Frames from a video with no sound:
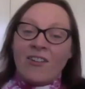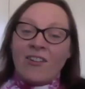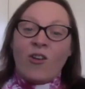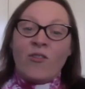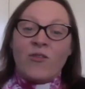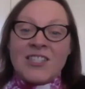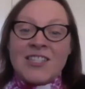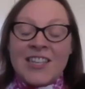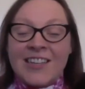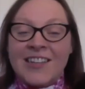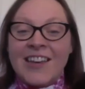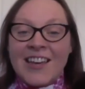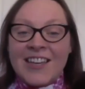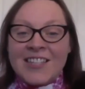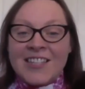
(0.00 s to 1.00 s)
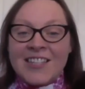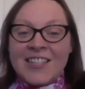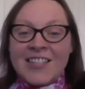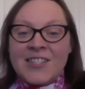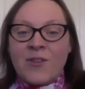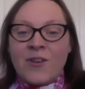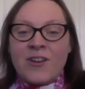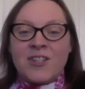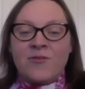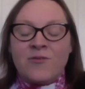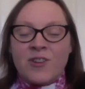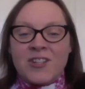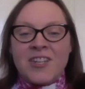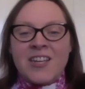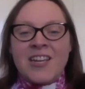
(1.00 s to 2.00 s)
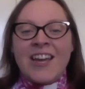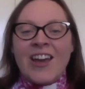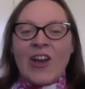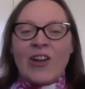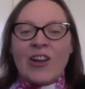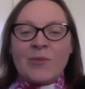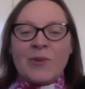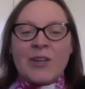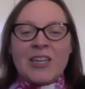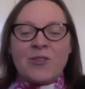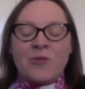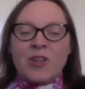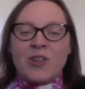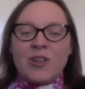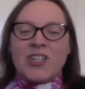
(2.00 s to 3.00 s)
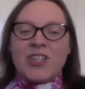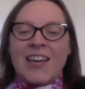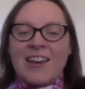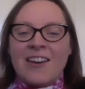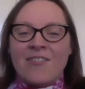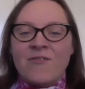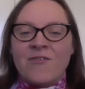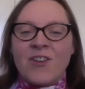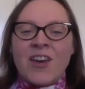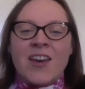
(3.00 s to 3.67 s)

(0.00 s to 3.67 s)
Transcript: obviously, it's very different. Holy Week, we usually have